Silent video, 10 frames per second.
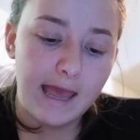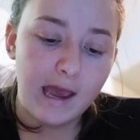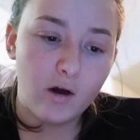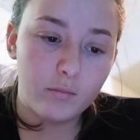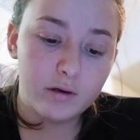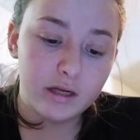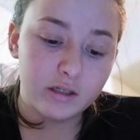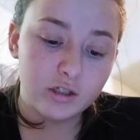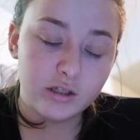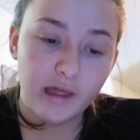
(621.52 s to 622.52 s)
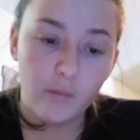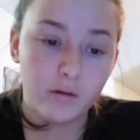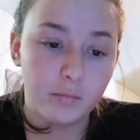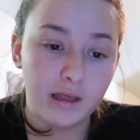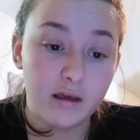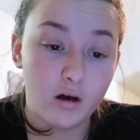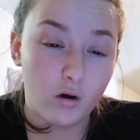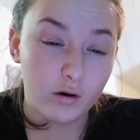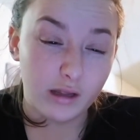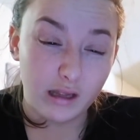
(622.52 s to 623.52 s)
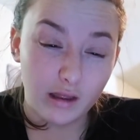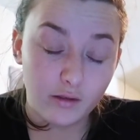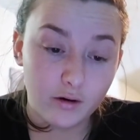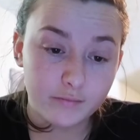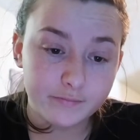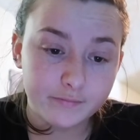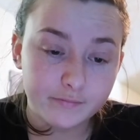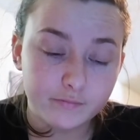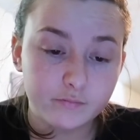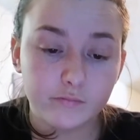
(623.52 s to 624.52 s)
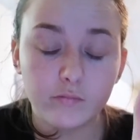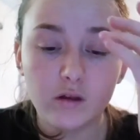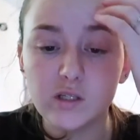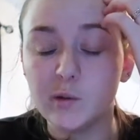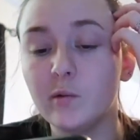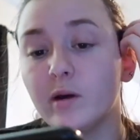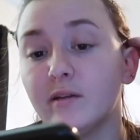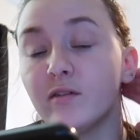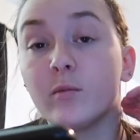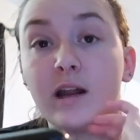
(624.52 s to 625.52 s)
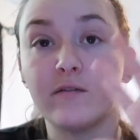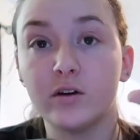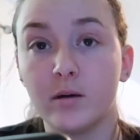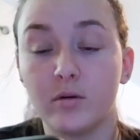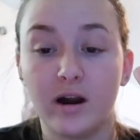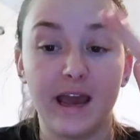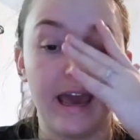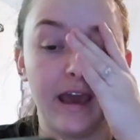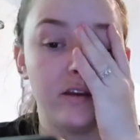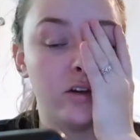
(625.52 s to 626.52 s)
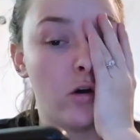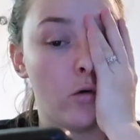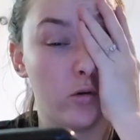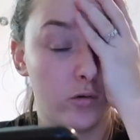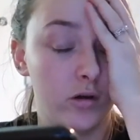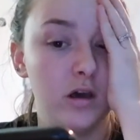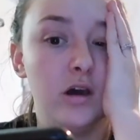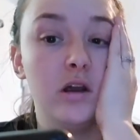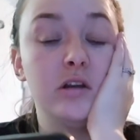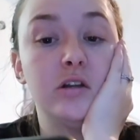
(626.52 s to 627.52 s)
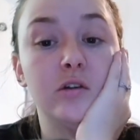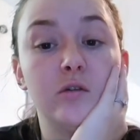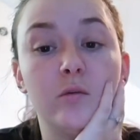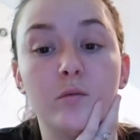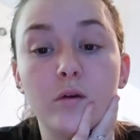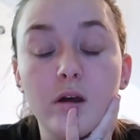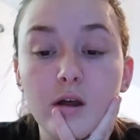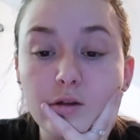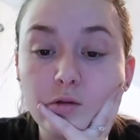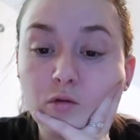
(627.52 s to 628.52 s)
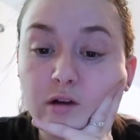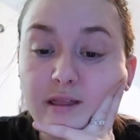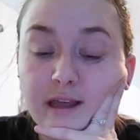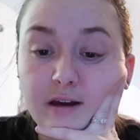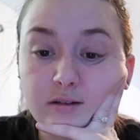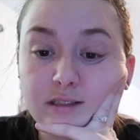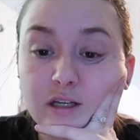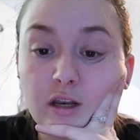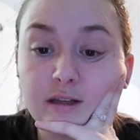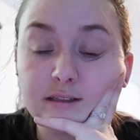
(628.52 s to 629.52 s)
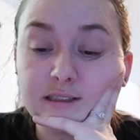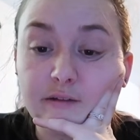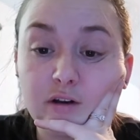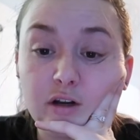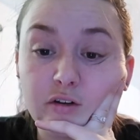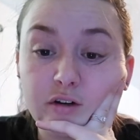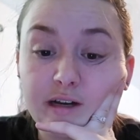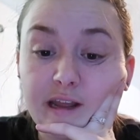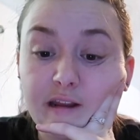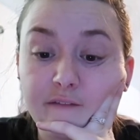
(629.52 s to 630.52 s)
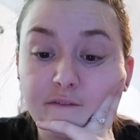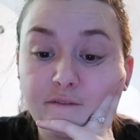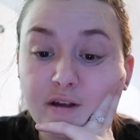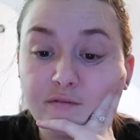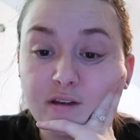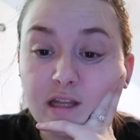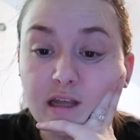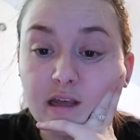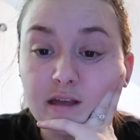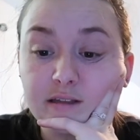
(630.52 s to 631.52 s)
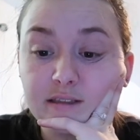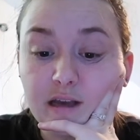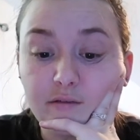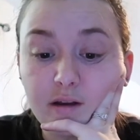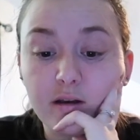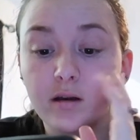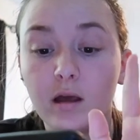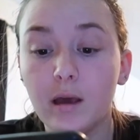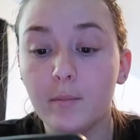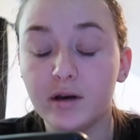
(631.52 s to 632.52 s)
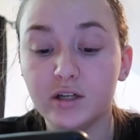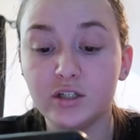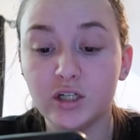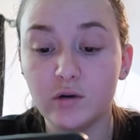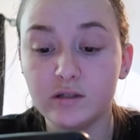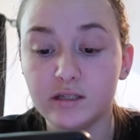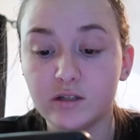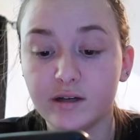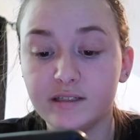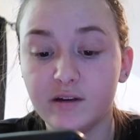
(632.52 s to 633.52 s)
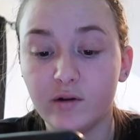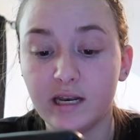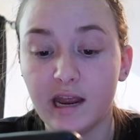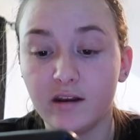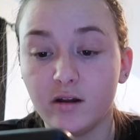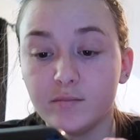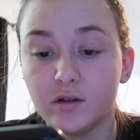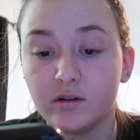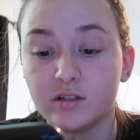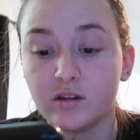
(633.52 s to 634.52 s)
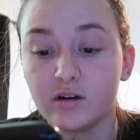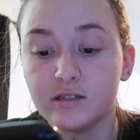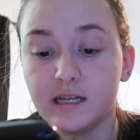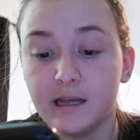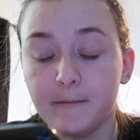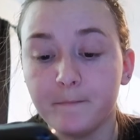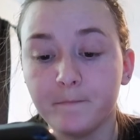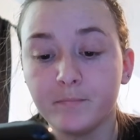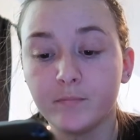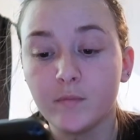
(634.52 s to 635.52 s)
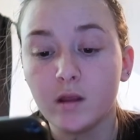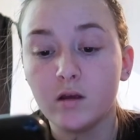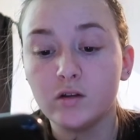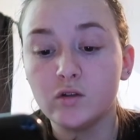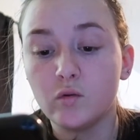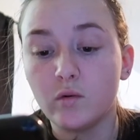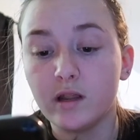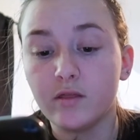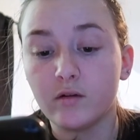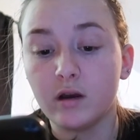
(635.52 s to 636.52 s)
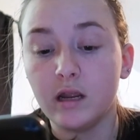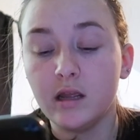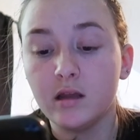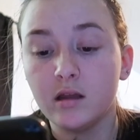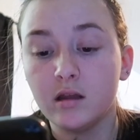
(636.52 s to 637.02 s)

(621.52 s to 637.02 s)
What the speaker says: how much that would be all together. So we went from whatever number I had total to 3,757. But it shows it. So let's see if we can add it up. So there's 13, 23,